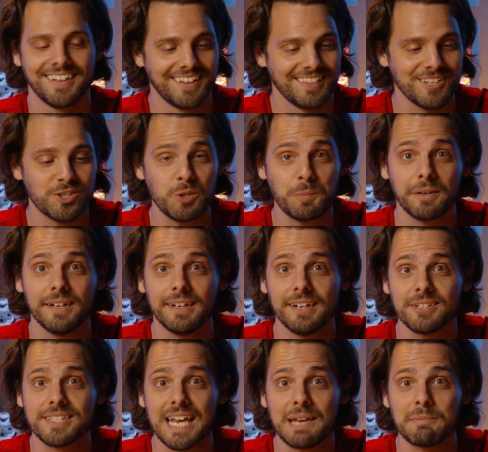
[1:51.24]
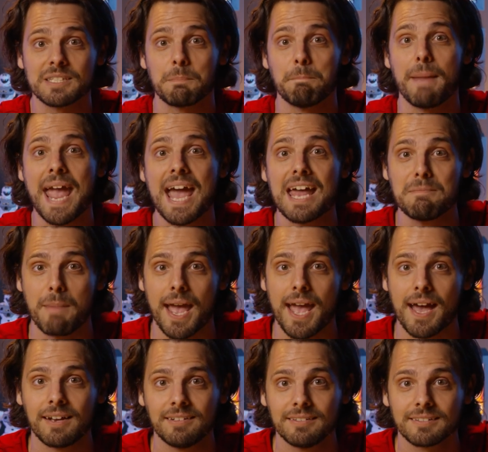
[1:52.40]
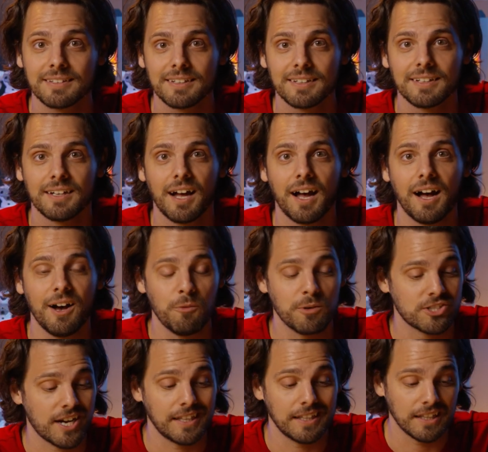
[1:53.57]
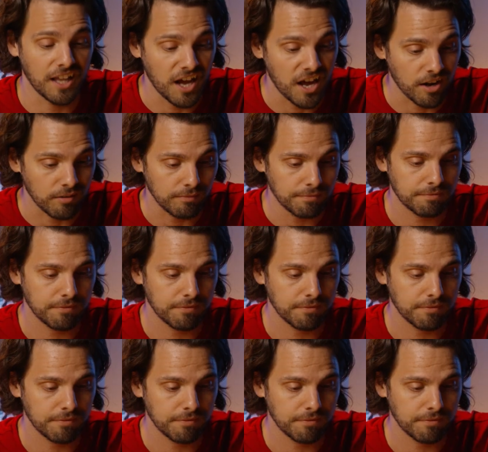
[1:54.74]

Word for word: this superhero's name is Man Man, mm. uh, which I love. Uh